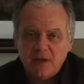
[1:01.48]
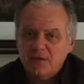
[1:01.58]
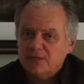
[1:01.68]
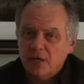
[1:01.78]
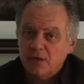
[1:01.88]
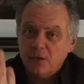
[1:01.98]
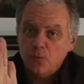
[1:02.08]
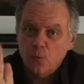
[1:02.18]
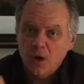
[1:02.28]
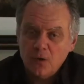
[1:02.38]
there is only
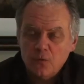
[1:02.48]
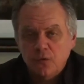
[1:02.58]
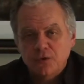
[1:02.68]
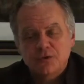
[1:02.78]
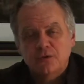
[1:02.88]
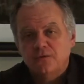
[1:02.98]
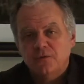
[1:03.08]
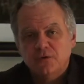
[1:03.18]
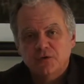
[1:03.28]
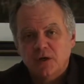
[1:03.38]
one route to the
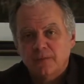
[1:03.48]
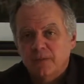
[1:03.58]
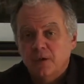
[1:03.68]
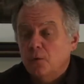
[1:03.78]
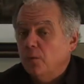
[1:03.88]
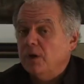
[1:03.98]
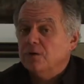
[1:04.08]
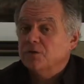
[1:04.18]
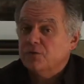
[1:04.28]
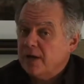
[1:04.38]
future, where your
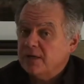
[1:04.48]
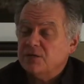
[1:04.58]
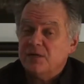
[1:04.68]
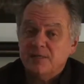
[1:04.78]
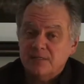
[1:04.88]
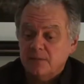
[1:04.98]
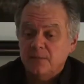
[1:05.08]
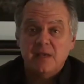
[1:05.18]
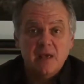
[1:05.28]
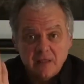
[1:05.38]
strategy is
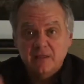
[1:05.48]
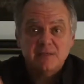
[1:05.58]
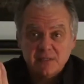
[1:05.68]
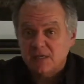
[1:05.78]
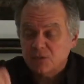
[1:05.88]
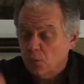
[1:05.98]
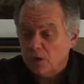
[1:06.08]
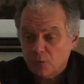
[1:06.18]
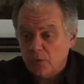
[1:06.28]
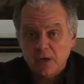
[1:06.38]
simply, this is
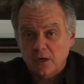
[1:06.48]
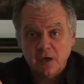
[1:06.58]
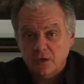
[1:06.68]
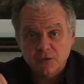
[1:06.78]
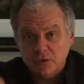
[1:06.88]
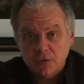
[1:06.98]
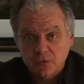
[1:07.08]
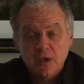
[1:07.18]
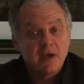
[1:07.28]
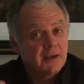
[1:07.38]
what we are going to
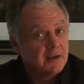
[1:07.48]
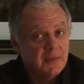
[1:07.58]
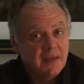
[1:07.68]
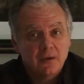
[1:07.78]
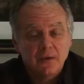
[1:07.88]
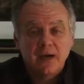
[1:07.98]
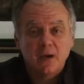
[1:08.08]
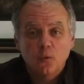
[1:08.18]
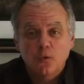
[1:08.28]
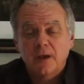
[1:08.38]
do come hell or high
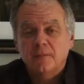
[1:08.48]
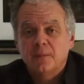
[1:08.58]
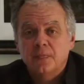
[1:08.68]
water.